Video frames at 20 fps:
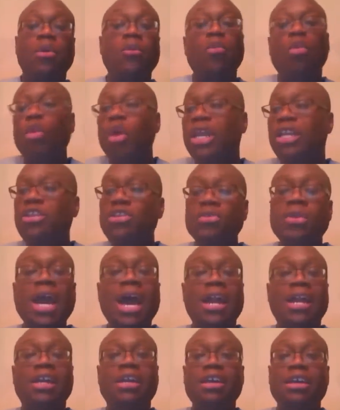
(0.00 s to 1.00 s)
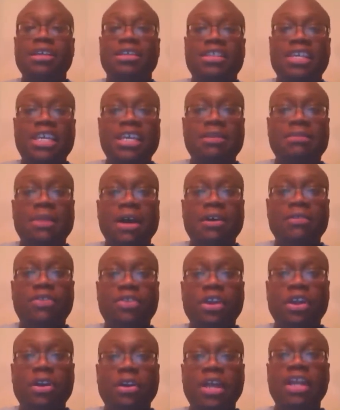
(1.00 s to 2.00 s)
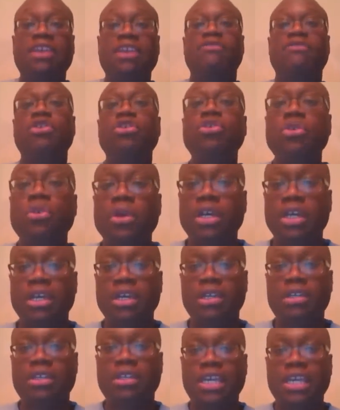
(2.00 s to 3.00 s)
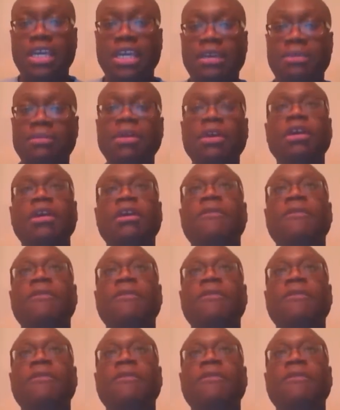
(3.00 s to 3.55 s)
When you got a good team out there, and if you're a good team,